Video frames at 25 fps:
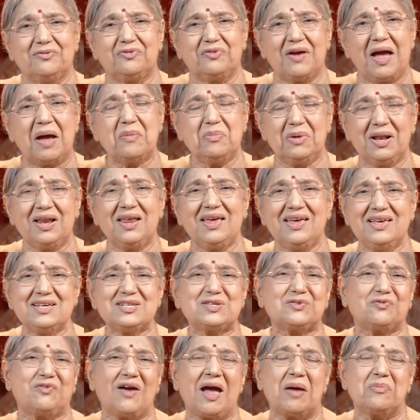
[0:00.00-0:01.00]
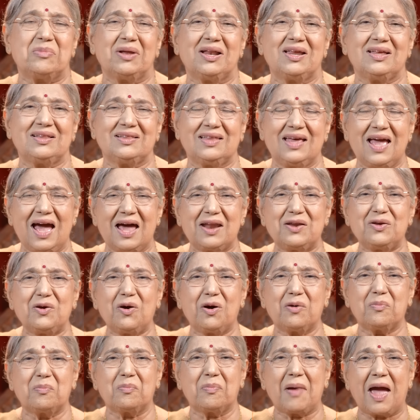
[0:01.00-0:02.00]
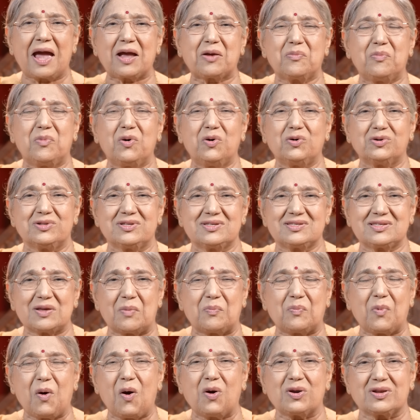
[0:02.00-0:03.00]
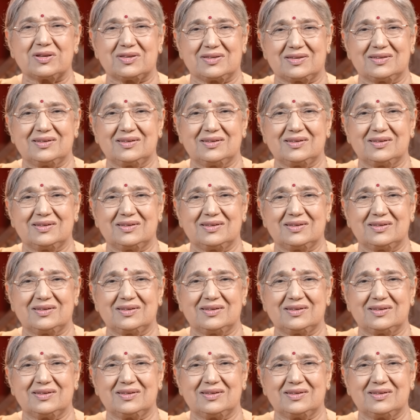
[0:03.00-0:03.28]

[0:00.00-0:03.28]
Family is family. They are your backbone, support.